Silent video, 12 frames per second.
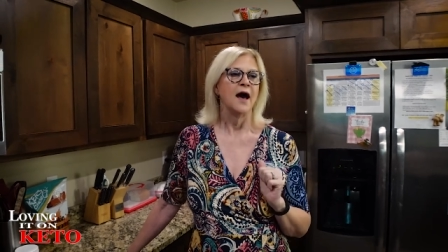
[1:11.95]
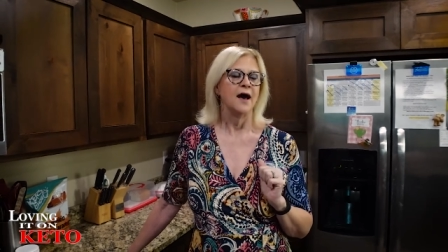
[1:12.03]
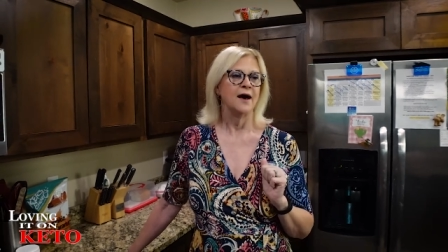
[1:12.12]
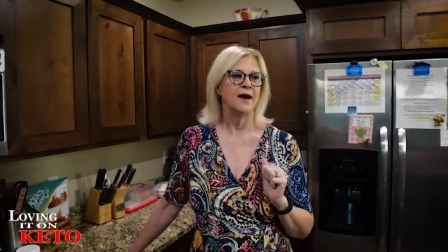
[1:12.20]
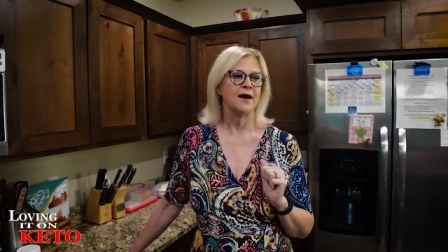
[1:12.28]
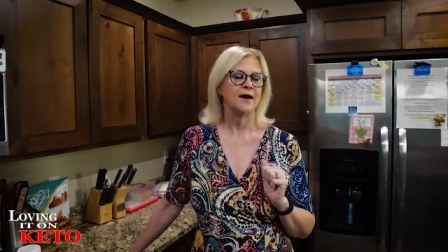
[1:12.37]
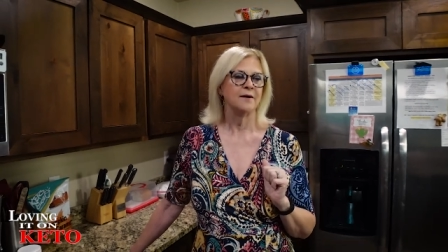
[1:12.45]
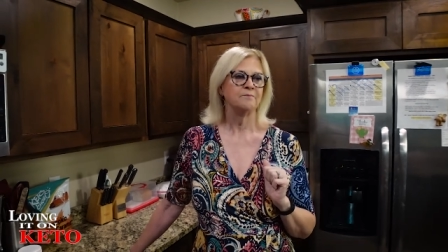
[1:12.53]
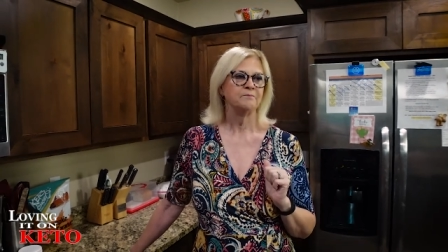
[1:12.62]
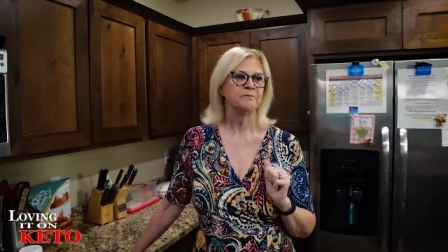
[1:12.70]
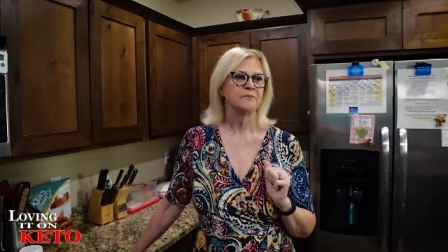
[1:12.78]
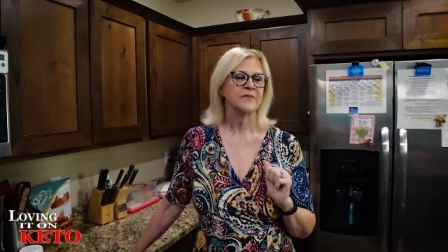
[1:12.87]

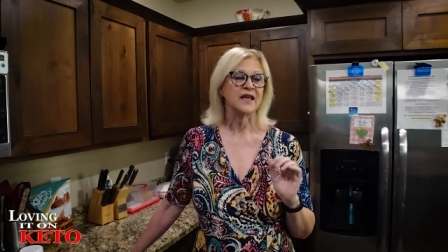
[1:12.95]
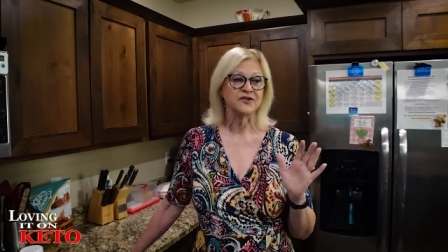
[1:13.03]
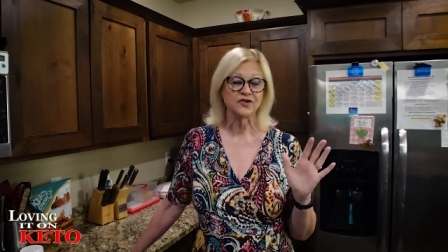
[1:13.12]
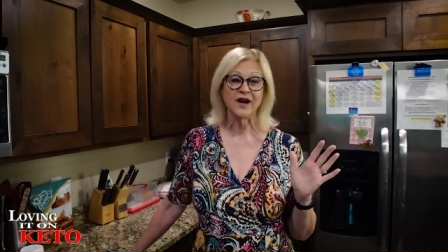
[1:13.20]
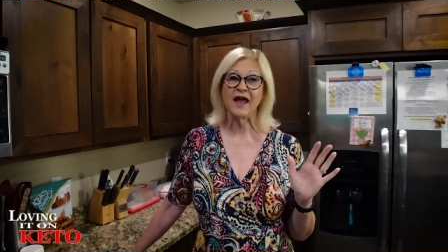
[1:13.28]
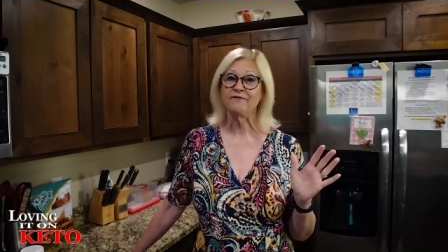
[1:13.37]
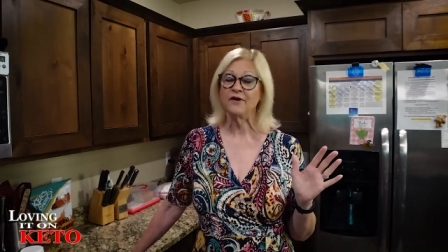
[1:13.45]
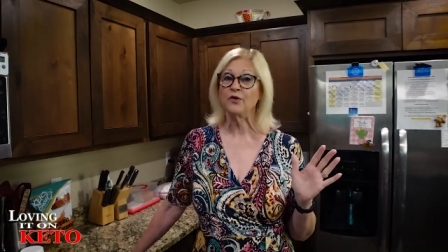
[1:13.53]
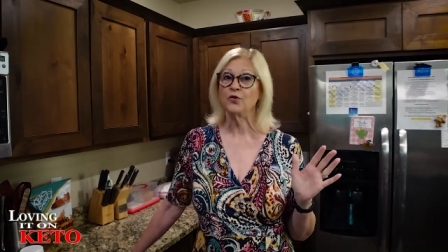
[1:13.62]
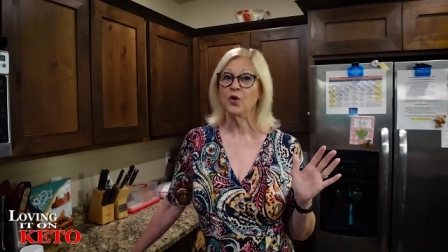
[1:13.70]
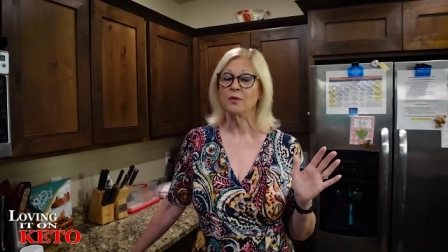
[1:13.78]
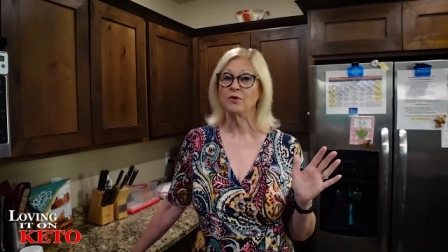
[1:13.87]
Yesterday I
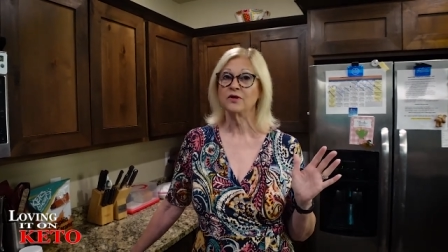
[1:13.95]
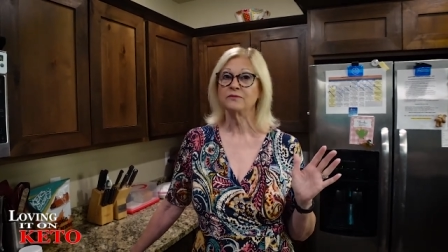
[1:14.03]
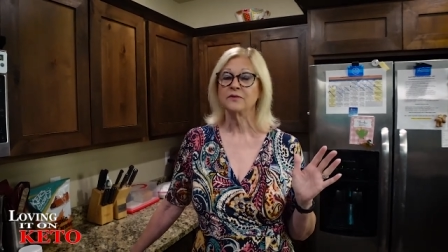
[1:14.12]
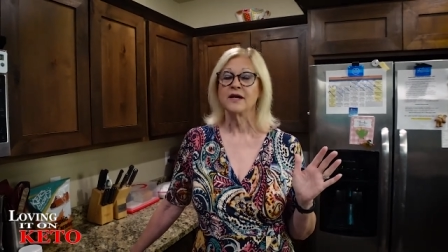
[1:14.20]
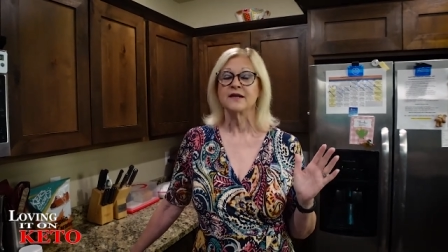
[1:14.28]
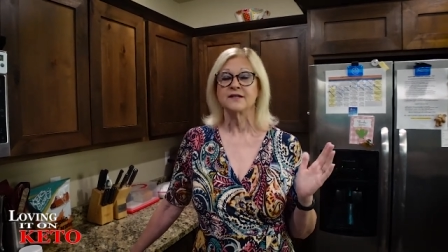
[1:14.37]
felt normal.